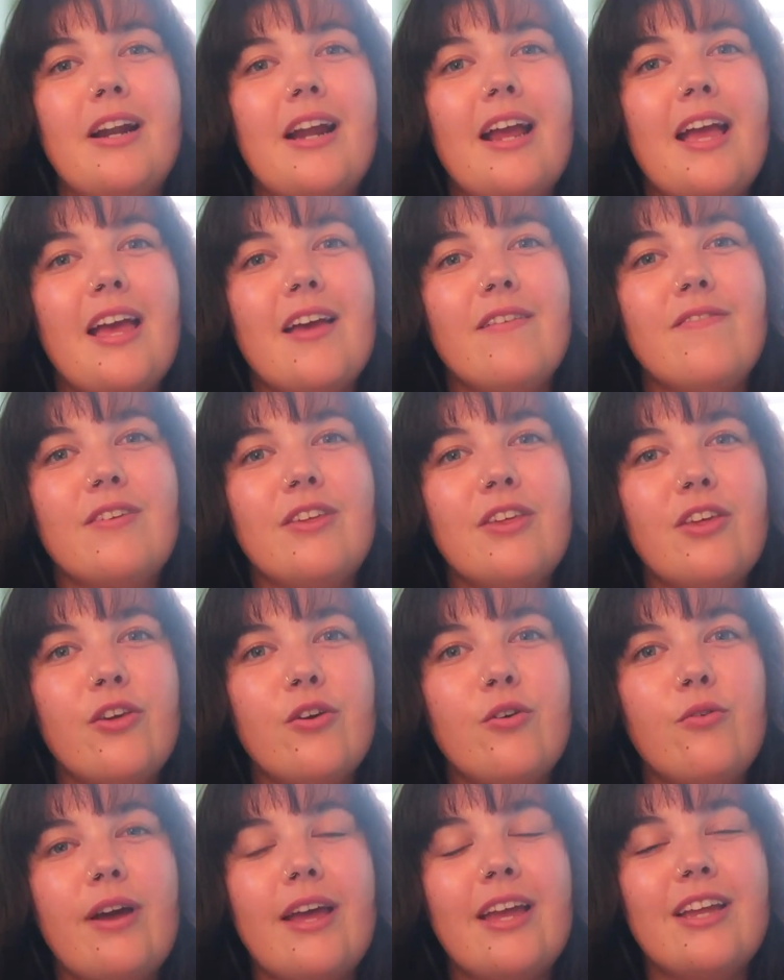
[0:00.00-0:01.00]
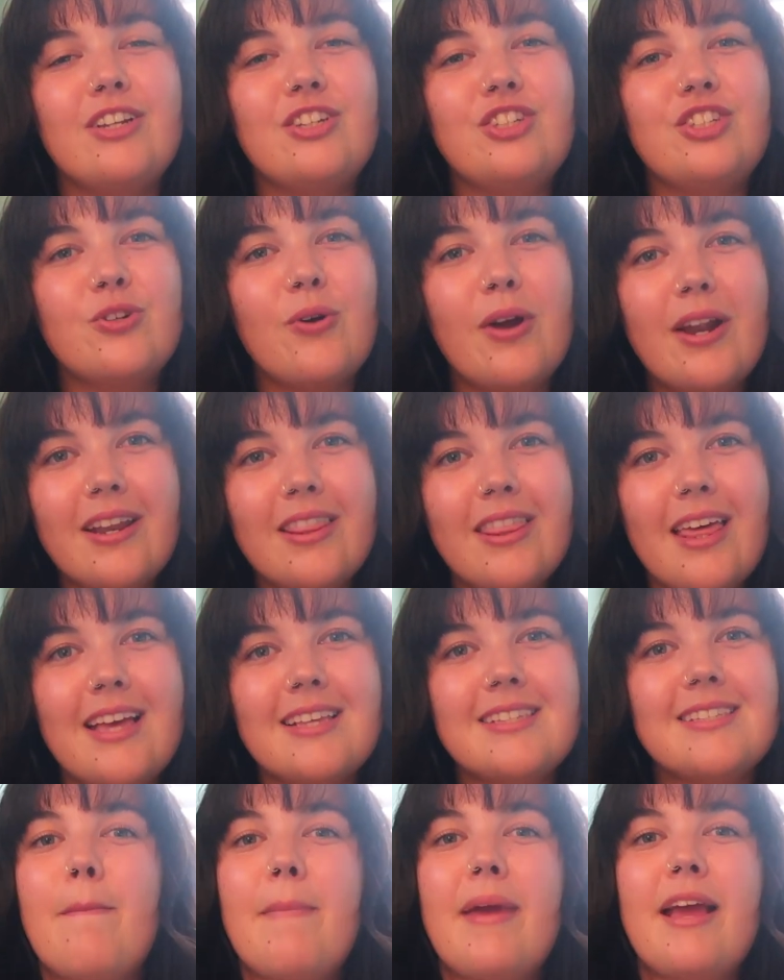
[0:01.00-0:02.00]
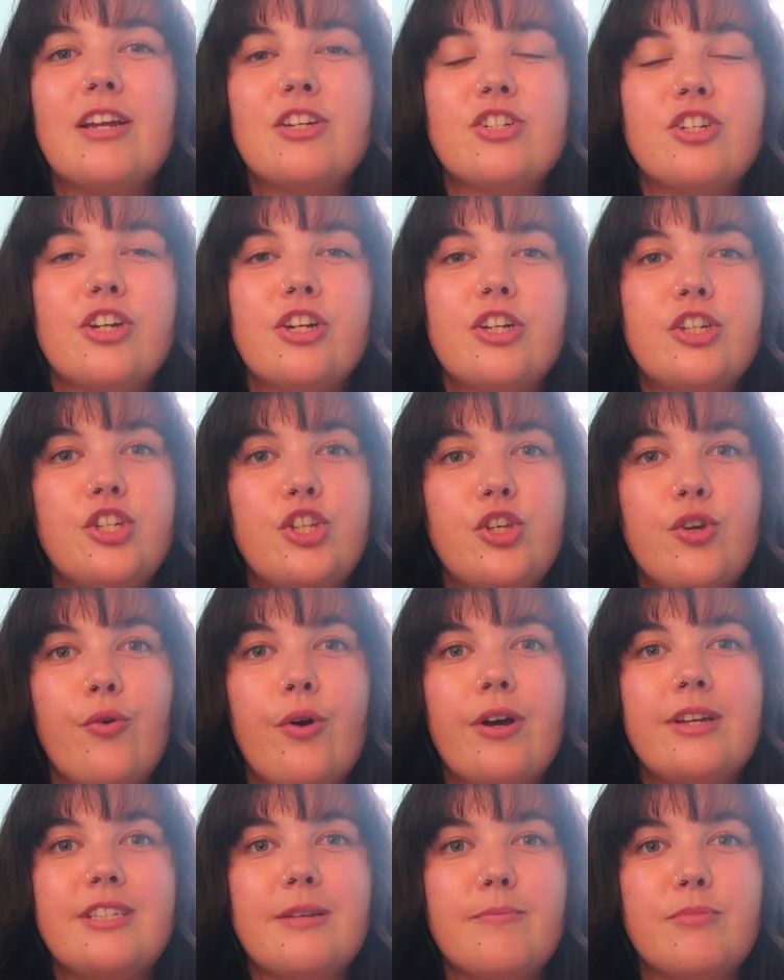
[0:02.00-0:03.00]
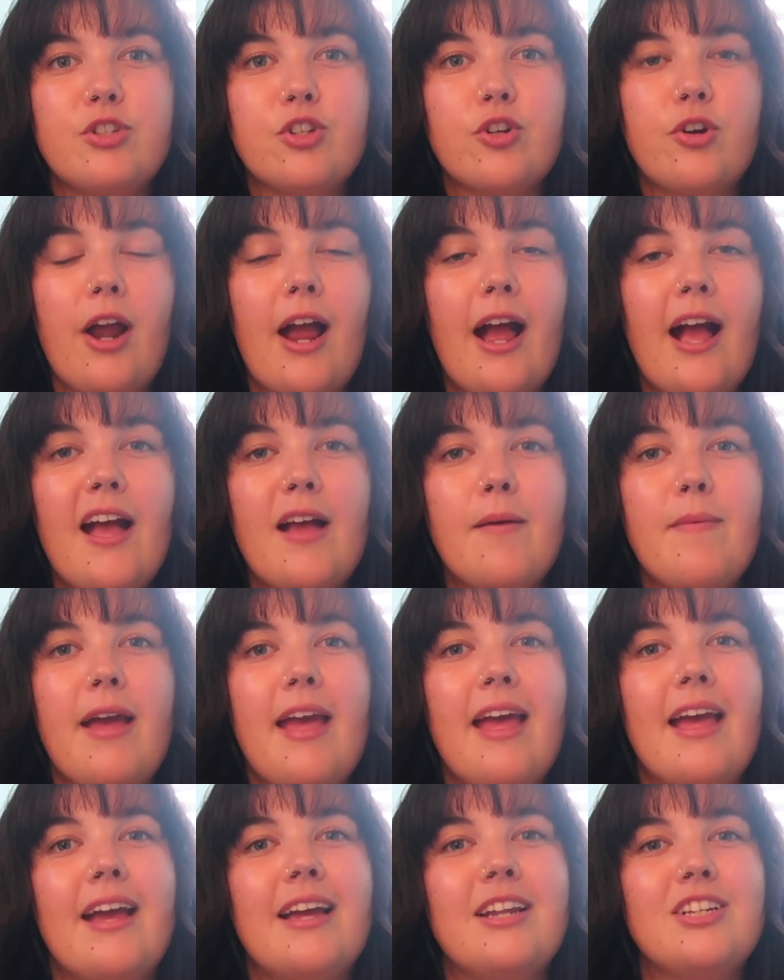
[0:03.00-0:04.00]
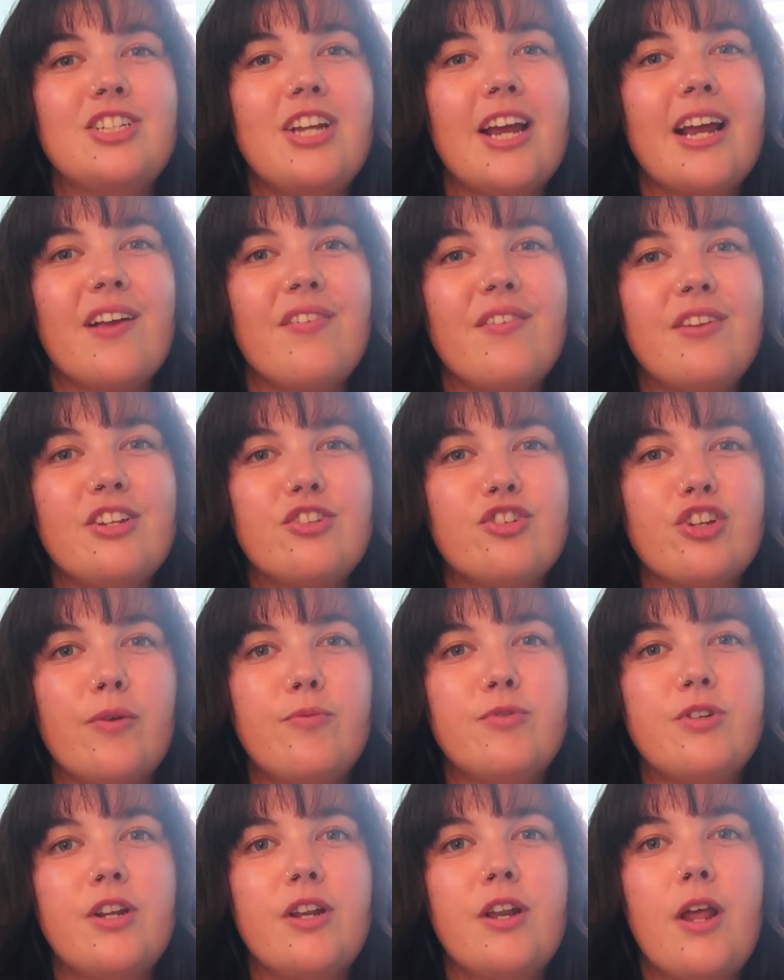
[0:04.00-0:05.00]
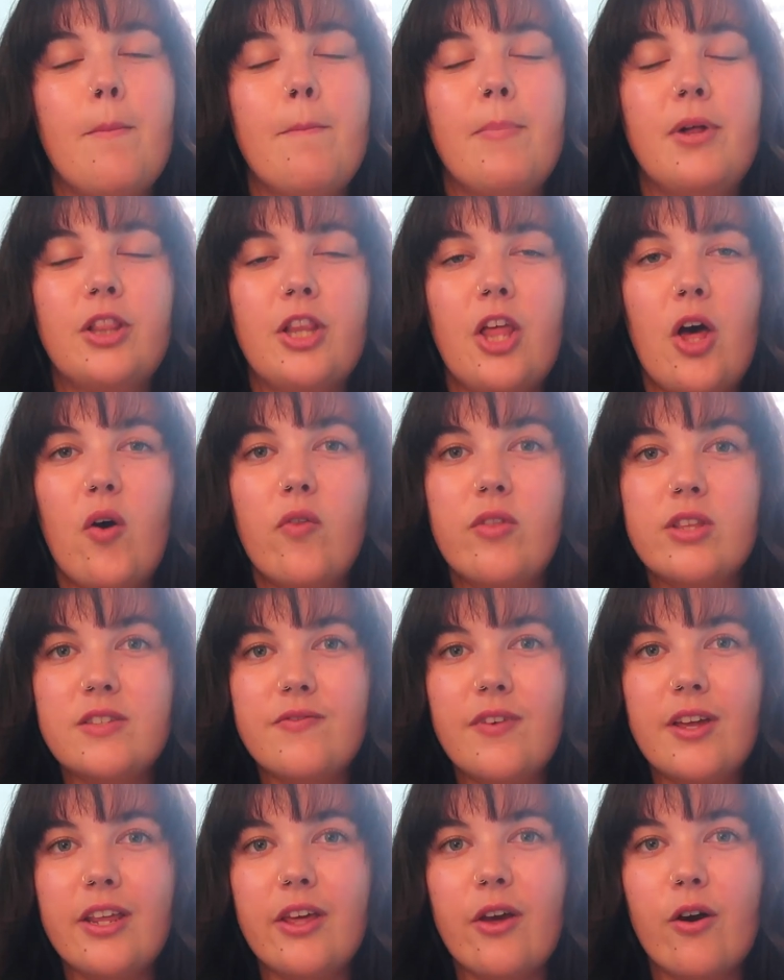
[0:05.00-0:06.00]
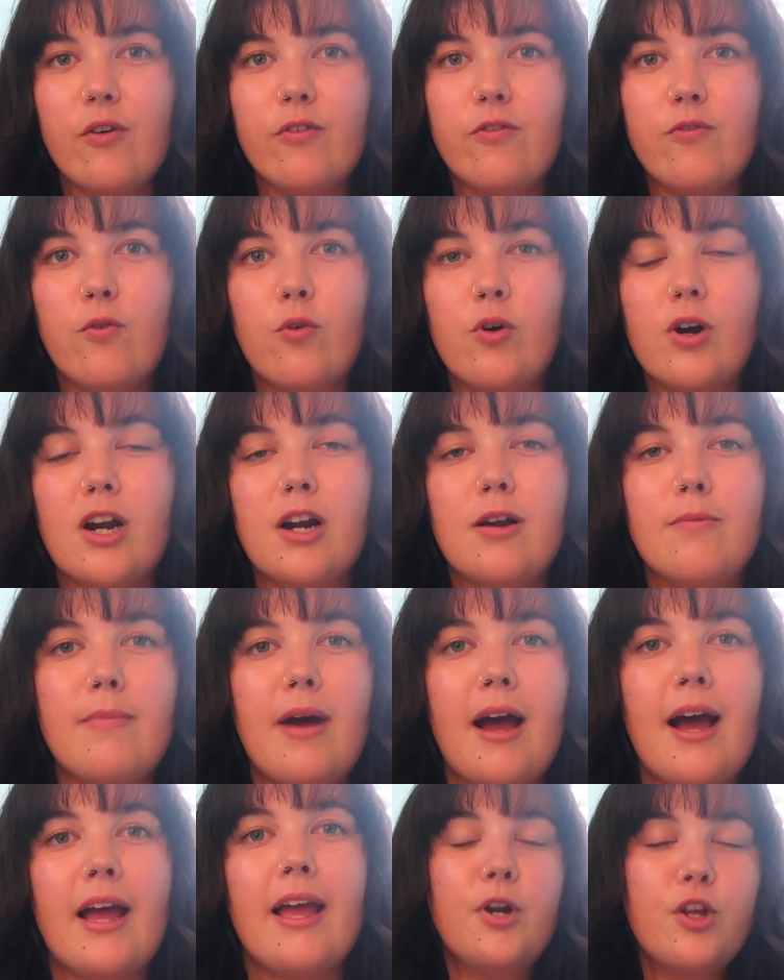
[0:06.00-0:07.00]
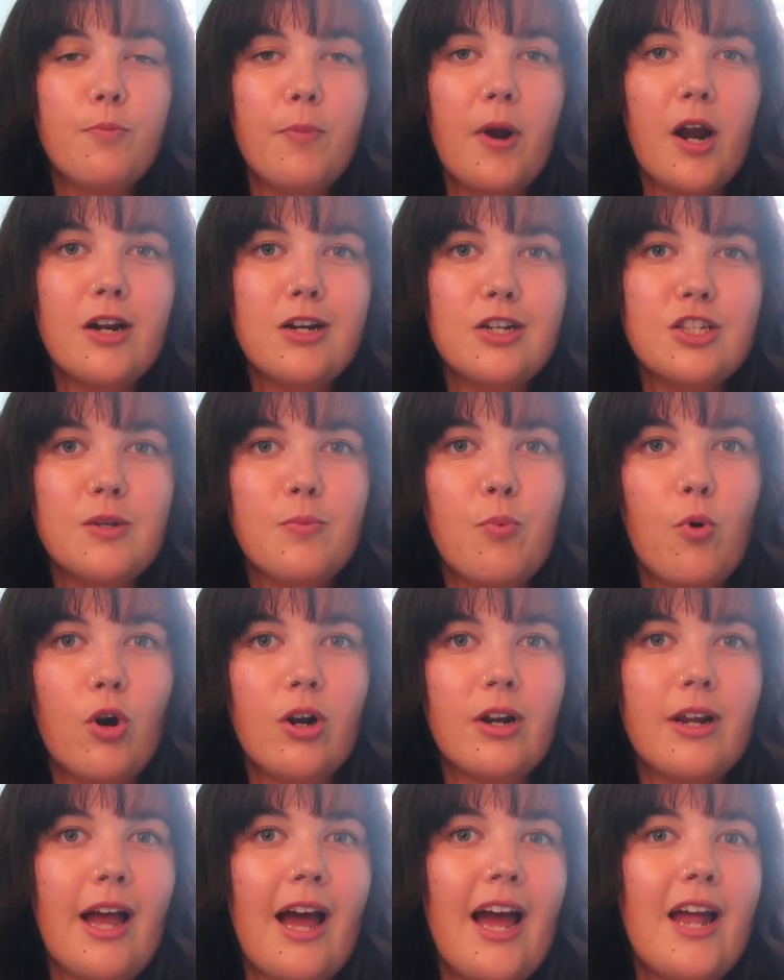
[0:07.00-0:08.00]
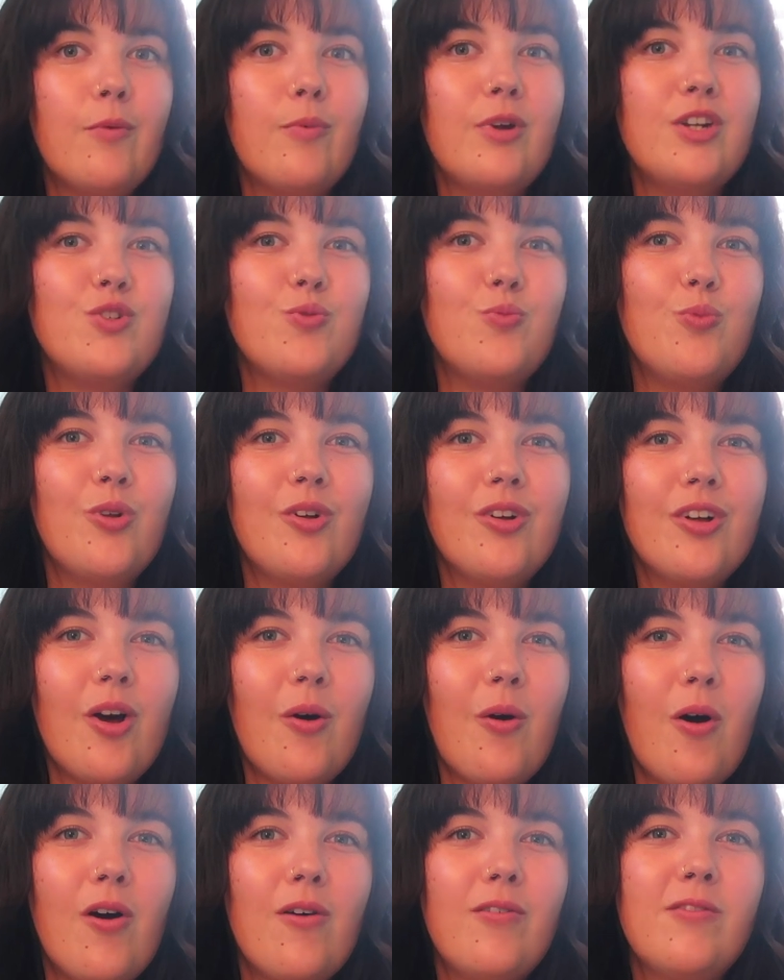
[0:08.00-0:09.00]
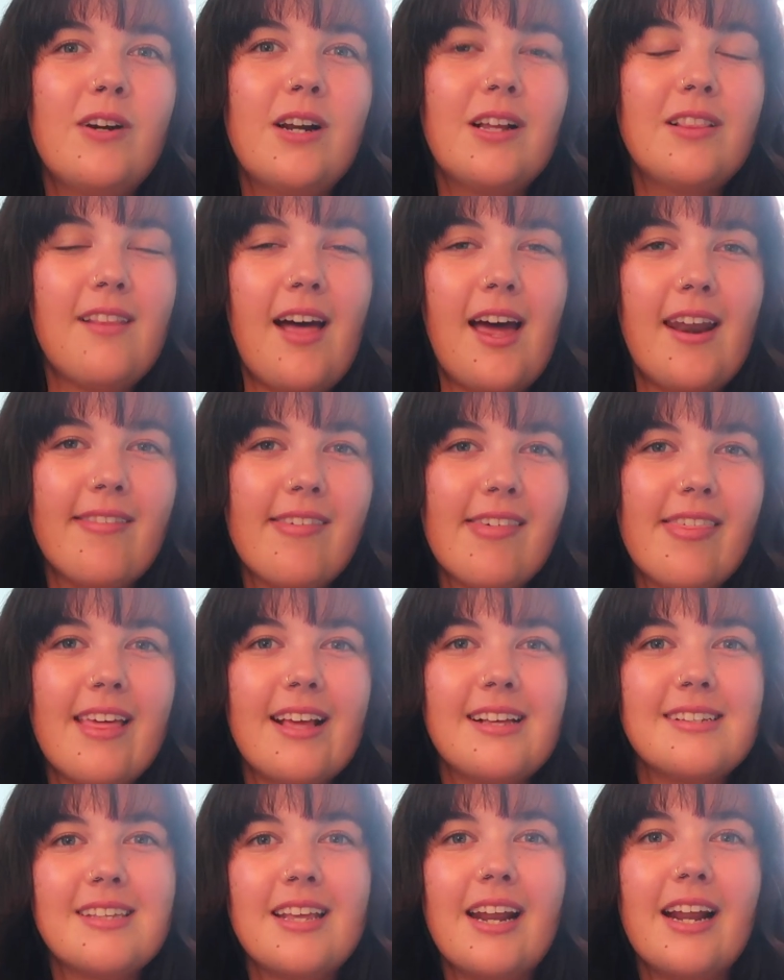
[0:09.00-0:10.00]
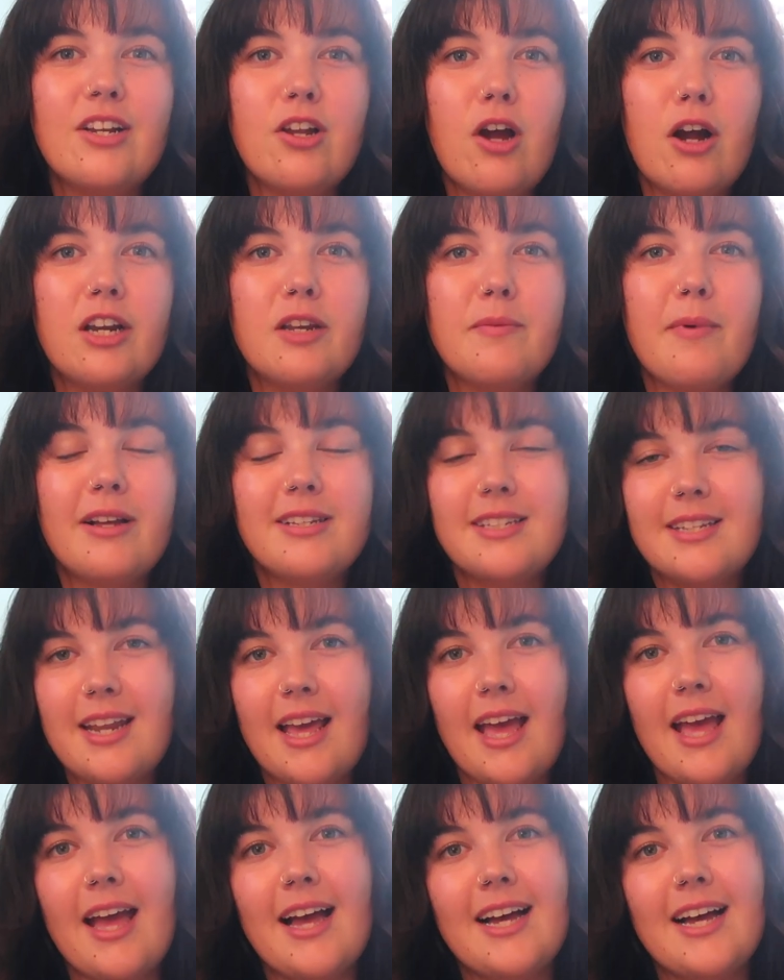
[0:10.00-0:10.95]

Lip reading: If you enjoyed this, make sure to subscribe and check in the description below this video for my birth partner support guide, which will go over a lot of the things that I talked about today,